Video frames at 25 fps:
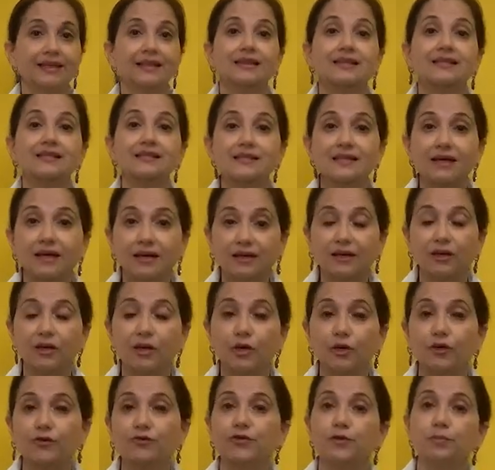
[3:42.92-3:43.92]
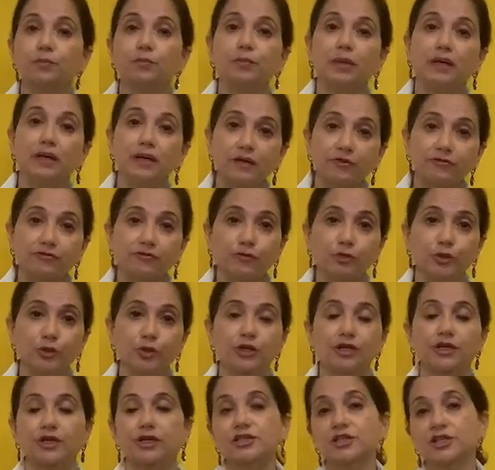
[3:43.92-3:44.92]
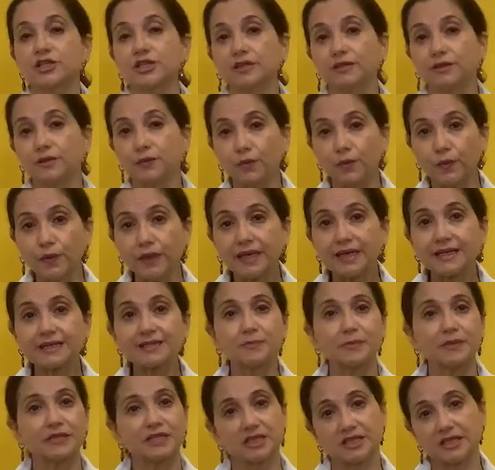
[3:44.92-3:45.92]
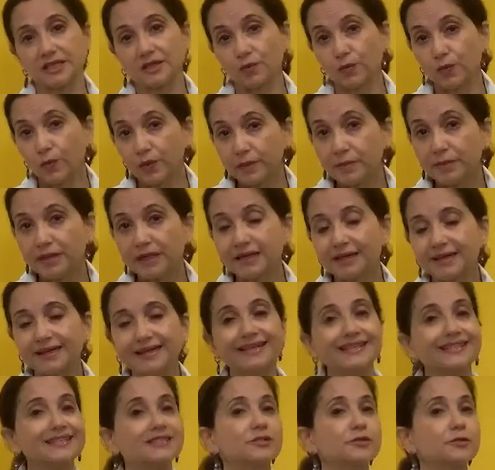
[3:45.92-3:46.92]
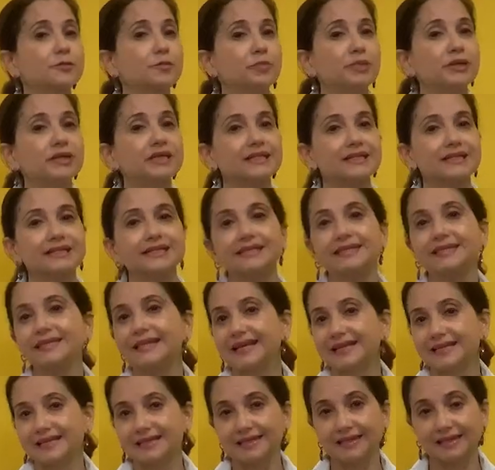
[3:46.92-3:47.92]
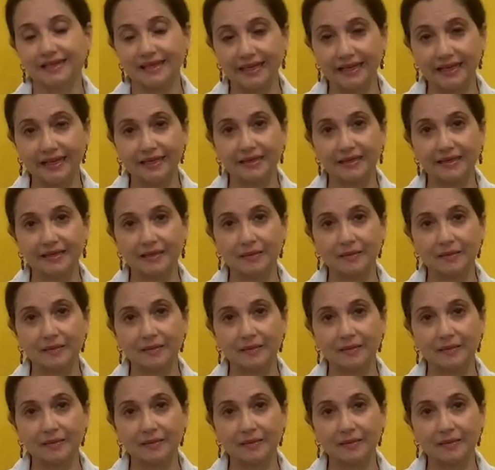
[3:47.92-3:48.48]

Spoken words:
The saga of the powerful crushing the weak, especially women, is repeated yet again.